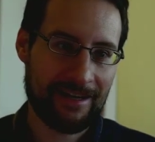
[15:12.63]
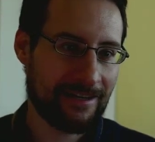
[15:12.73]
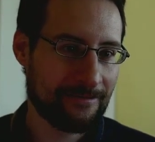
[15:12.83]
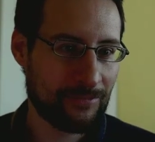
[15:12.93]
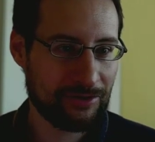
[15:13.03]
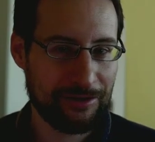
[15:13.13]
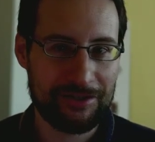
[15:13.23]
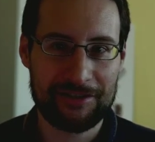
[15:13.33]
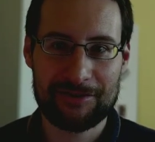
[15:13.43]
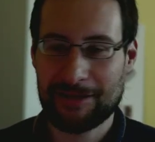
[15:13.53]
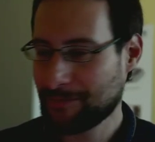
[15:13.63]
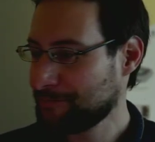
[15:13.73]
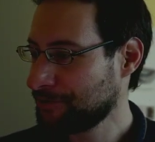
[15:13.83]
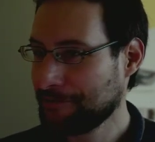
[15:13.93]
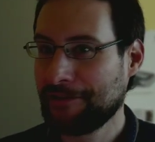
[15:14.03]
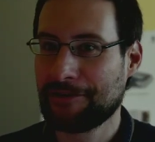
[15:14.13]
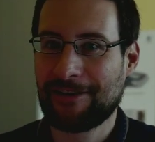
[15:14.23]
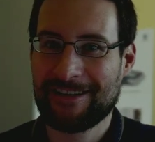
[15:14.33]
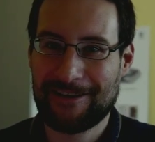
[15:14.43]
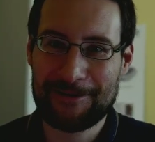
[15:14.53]
Monolithic, you had me at monolithic,
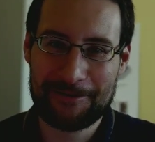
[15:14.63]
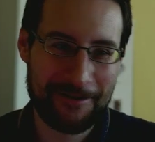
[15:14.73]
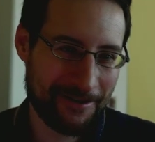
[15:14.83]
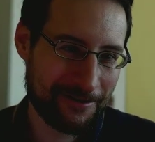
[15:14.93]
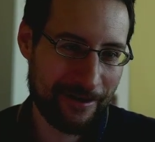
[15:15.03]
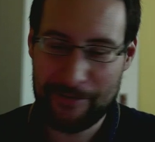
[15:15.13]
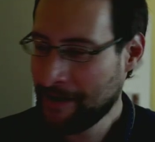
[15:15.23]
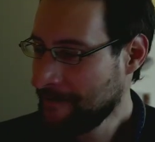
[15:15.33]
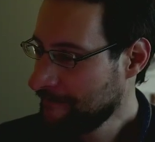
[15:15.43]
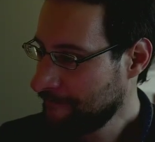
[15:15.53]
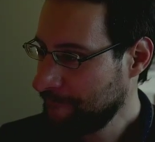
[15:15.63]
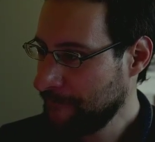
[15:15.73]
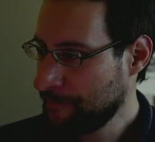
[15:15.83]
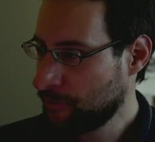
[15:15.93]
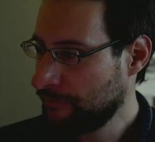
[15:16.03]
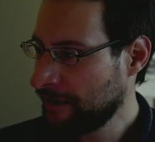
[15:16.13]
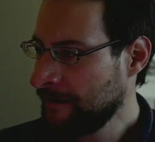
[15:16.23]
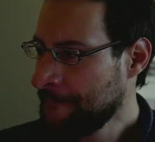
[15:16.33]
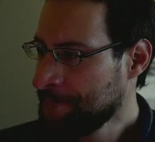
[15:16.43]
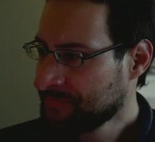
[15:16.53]
right? Or recurring vaporware.
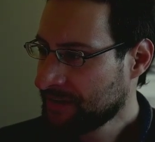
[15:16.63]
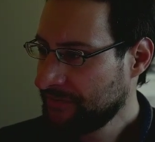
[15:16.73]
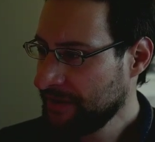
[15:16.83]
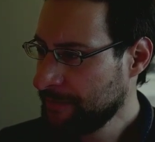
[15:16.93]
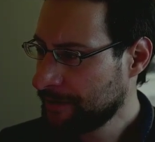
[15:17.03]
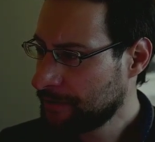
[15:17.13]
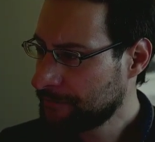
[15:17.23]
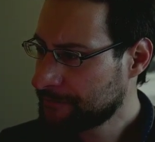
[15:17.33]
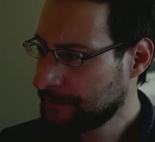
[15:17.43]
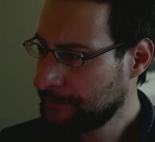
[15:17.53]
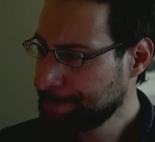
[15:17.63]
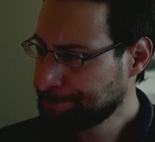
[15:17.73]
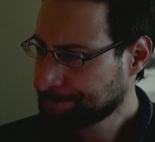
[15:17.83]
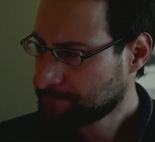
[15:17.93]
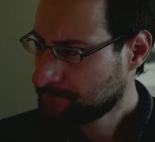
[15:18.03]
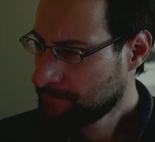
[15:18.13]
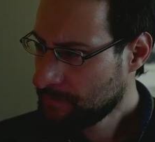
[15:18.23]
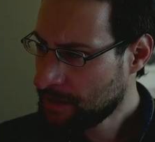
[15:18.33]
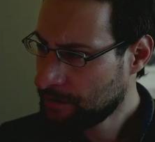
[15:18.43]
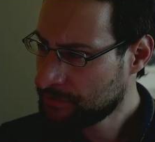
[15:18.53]
CMIR of
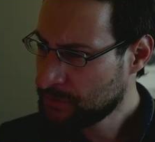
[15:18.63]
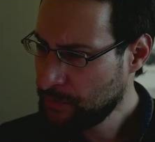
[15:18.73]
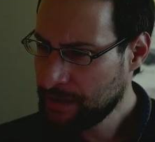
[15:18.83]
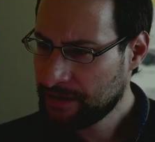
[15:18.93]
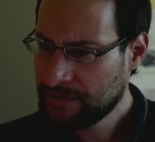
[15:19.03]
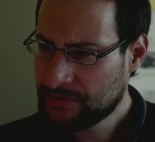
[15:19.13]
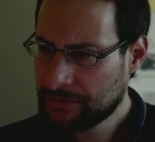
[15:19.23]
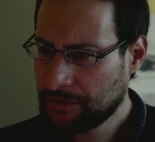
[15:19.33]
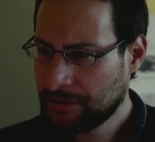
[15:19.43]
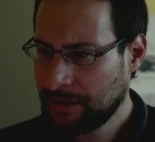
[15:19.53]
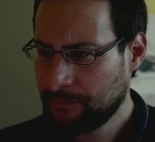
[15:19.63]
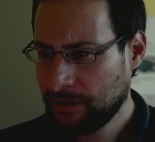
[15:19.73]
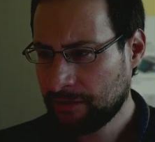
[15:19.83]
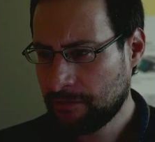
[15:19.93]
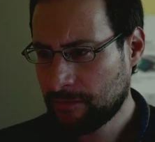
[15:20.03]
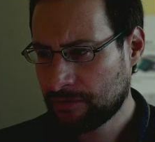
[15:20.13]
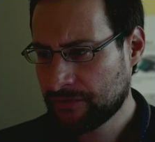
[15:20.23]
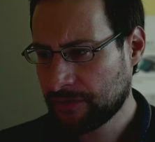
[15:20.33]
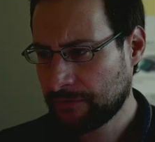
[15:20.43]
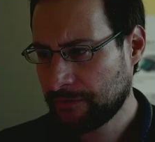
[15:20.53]
allows quick install, update remote
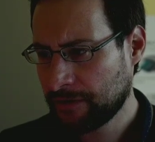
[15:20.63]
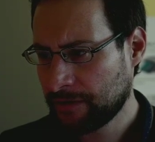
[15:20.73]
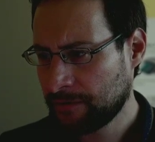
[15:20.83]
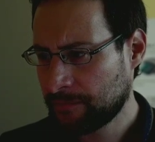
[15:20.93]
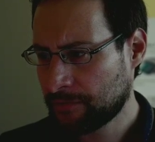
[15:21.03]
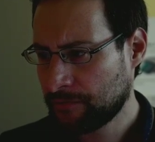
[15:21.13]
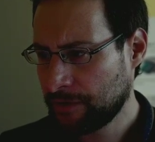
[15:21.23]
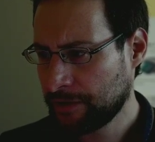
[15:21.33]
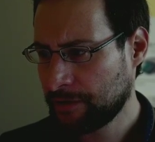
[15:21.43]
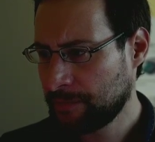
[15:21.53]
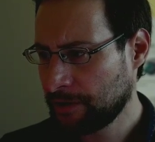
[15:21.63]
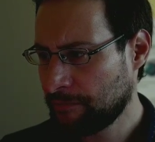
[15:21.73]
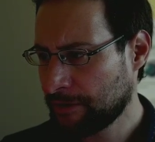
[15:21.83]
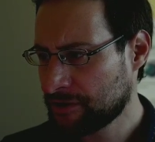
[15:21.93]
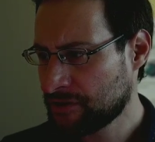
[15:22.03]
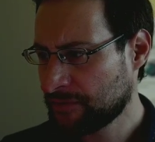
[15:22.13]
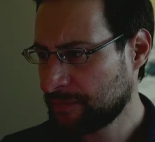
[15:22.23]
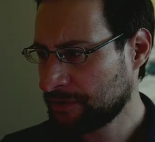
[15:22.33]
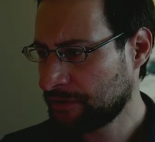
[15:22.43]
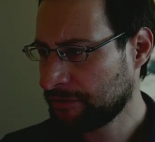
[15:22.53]
software, provided binary packages
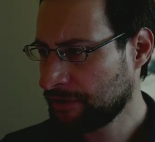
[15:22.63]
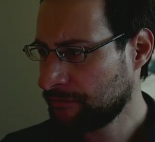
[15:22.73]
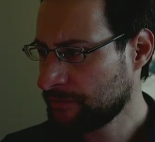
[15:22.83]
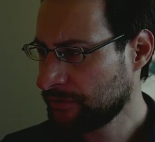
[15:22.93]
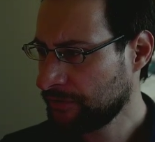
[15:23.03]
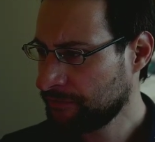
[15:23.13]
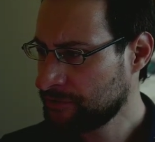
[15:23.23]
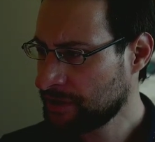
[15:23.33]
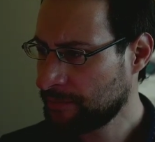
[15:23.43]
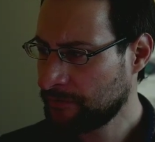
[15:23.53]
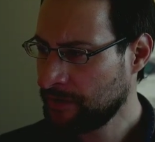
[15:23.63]
built directly from source, which help of